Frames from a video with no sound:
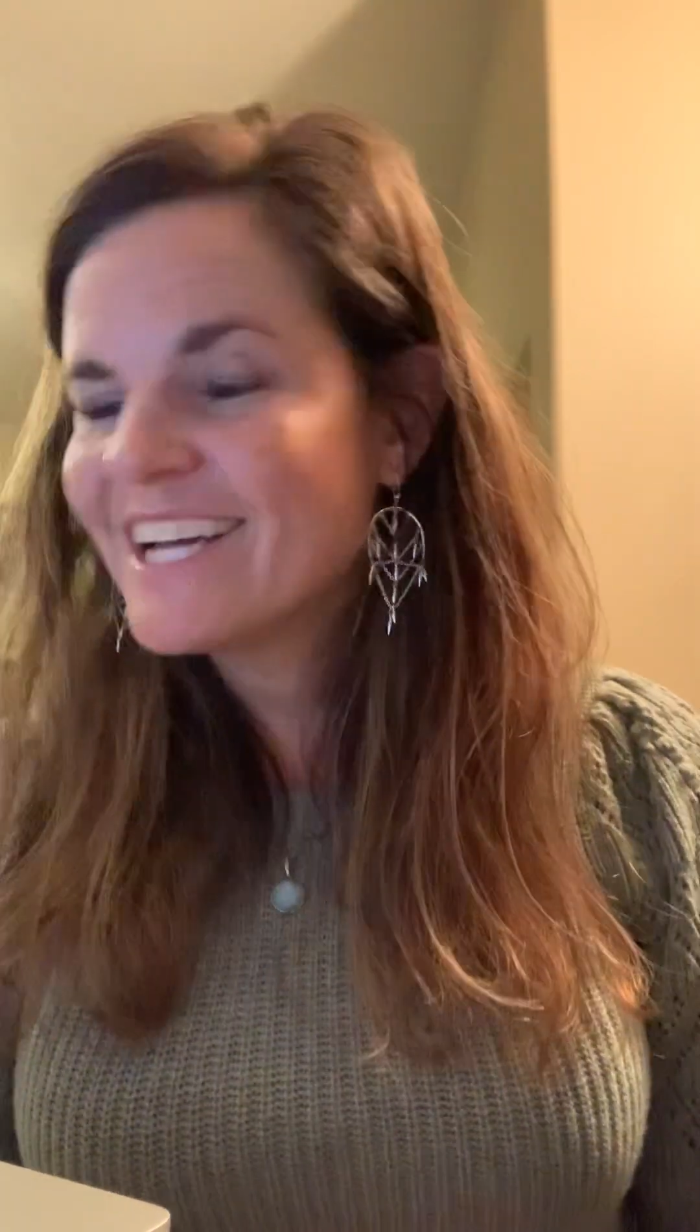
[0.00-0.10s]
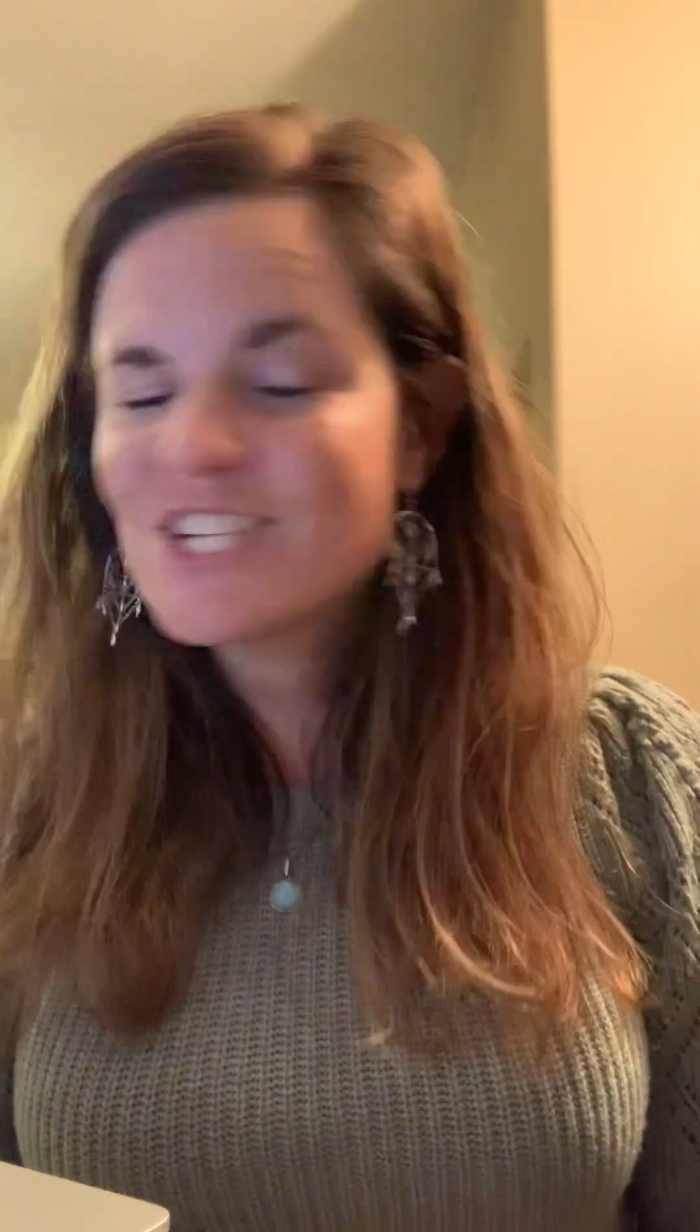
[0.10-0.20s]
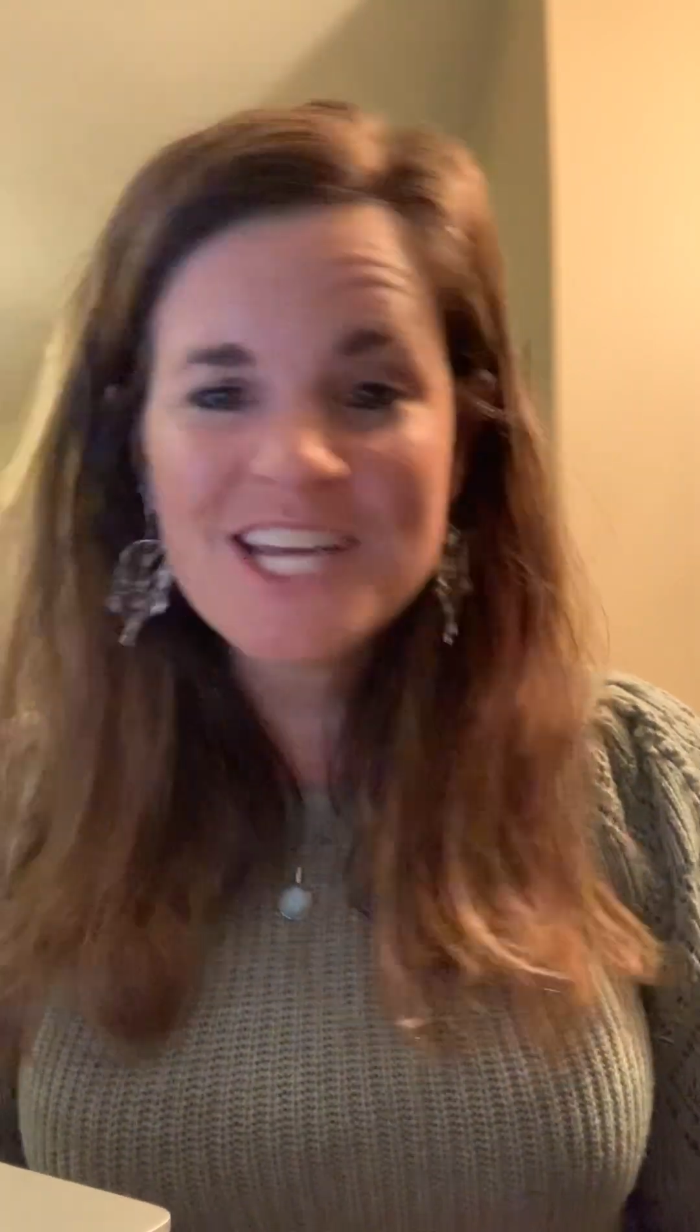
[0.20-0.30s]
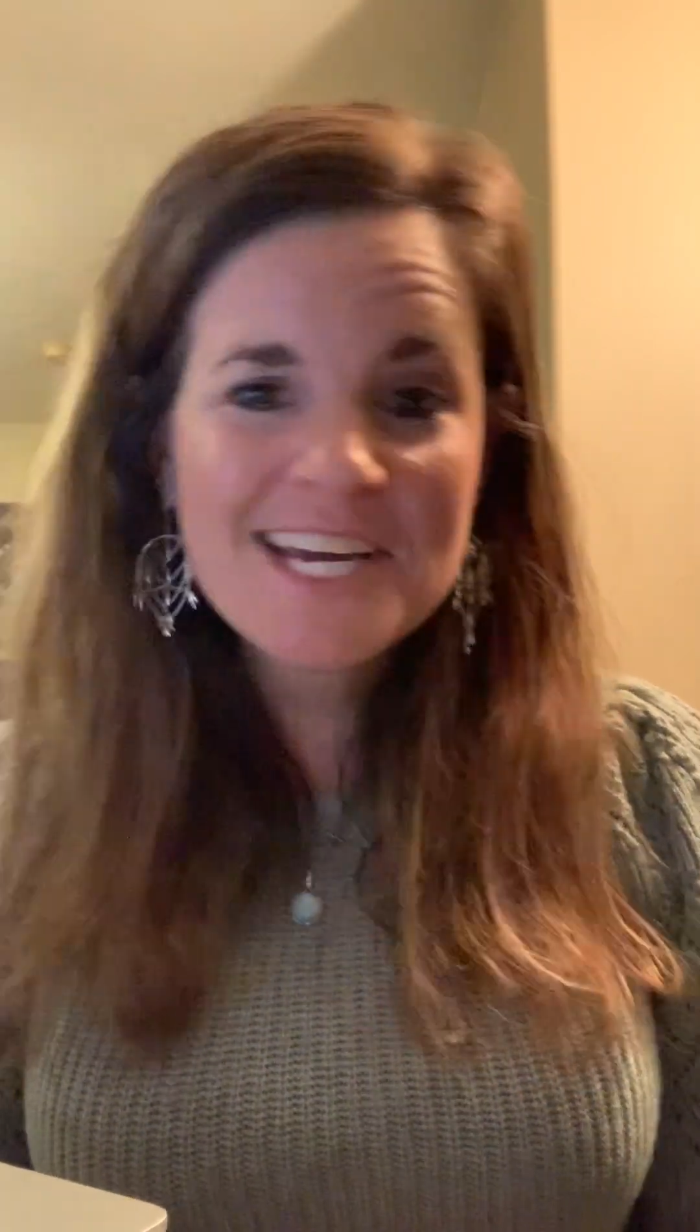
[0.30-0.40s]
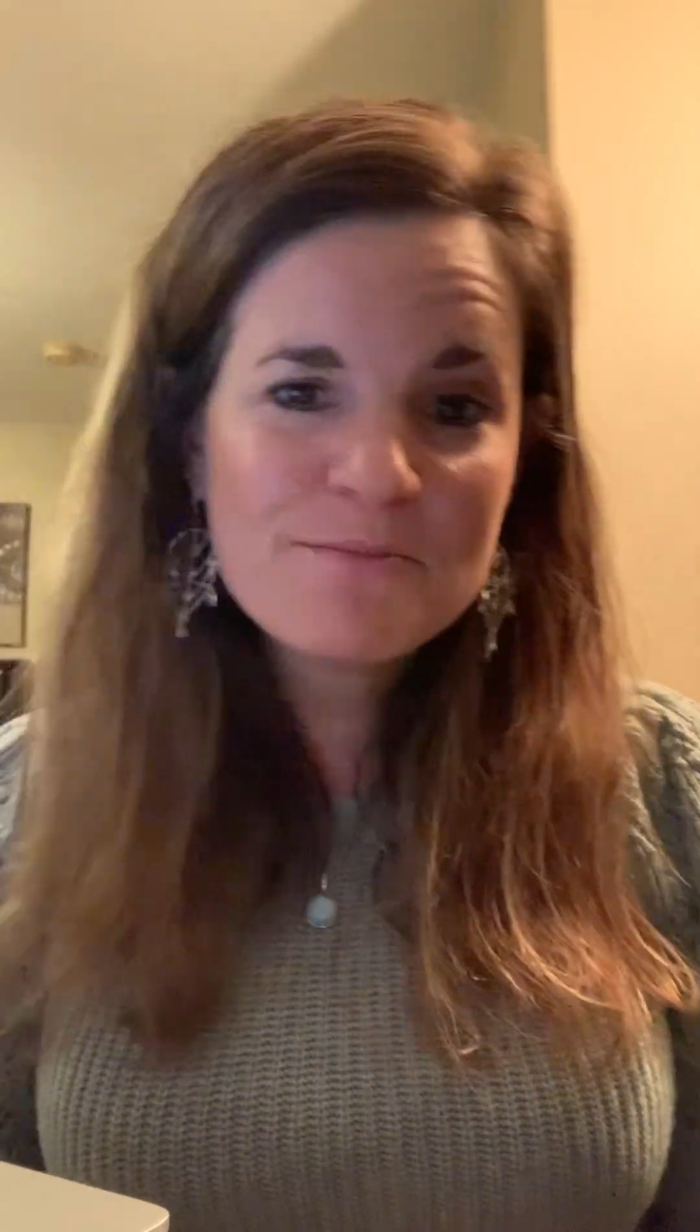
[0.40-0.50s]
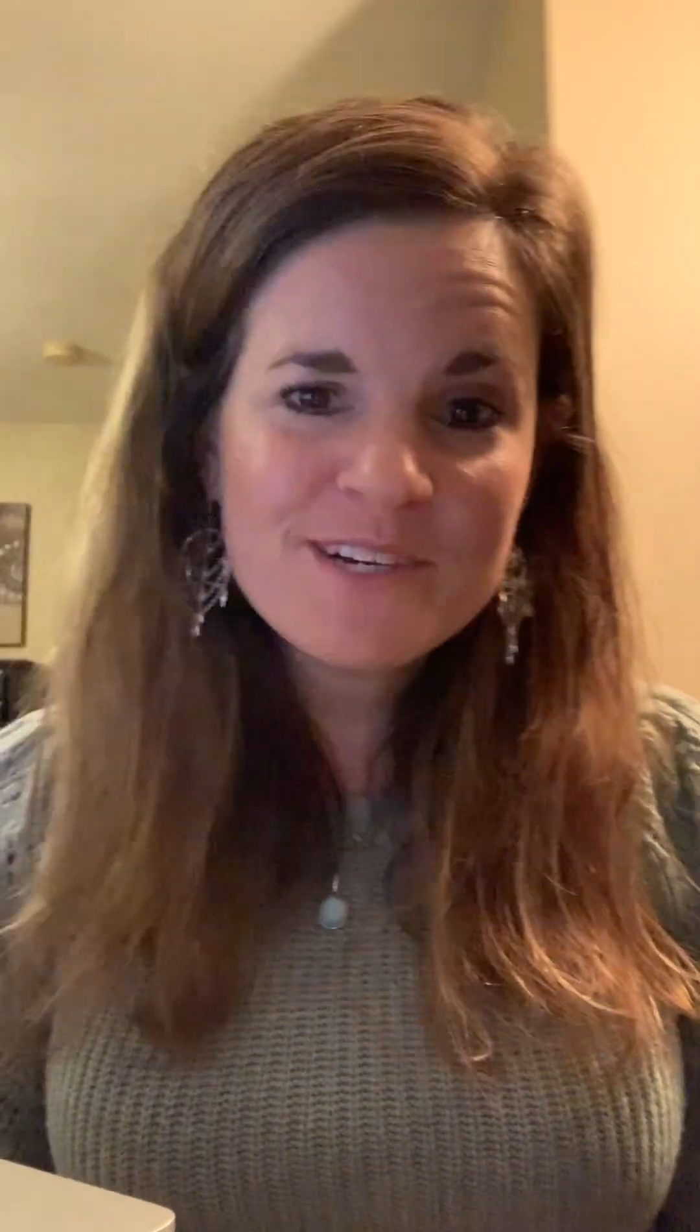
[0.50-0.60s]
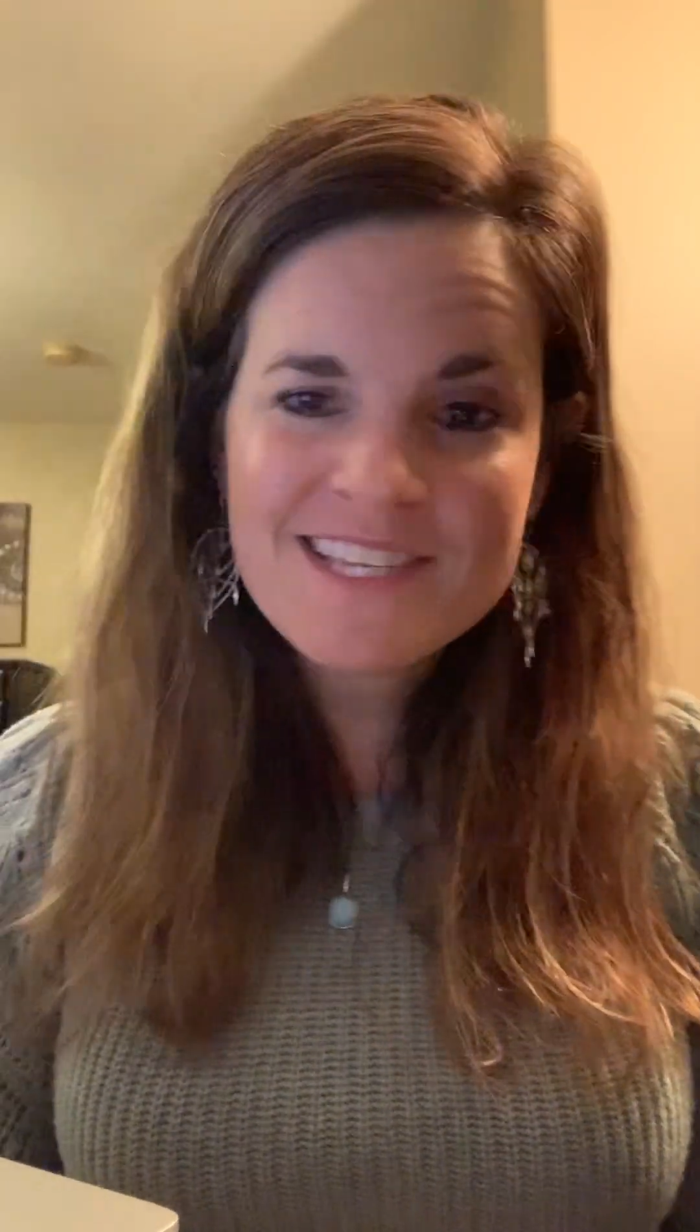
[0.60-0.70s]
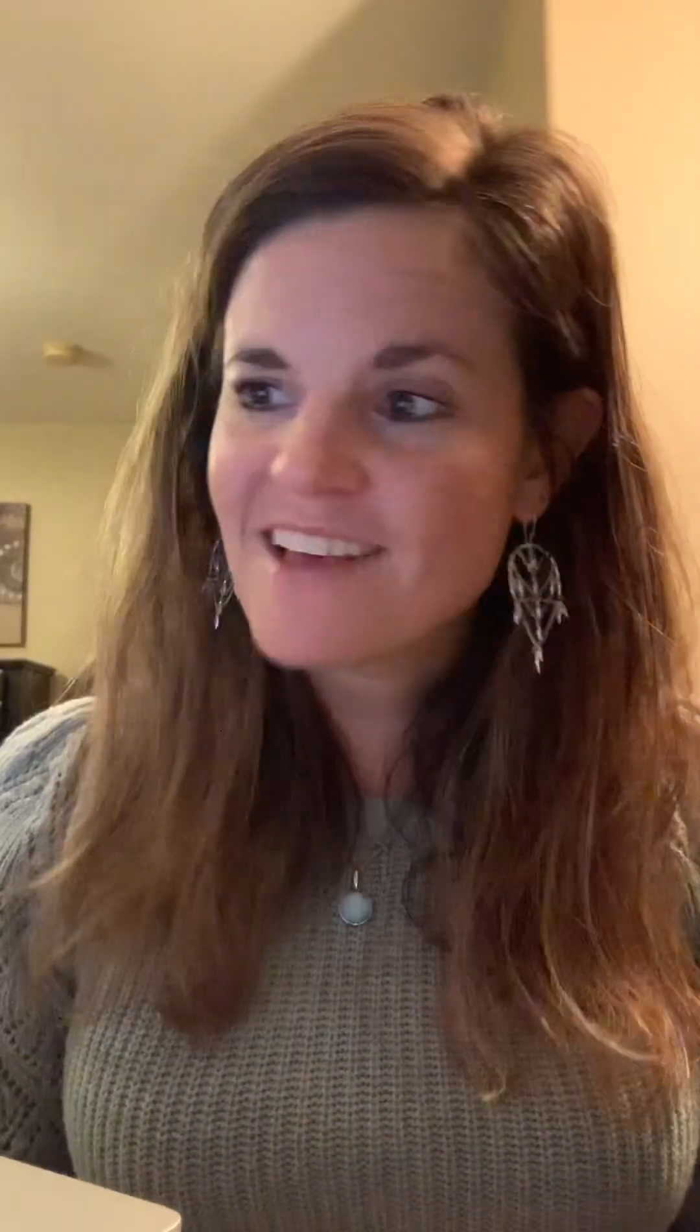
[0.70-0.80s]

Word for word: Jacob was a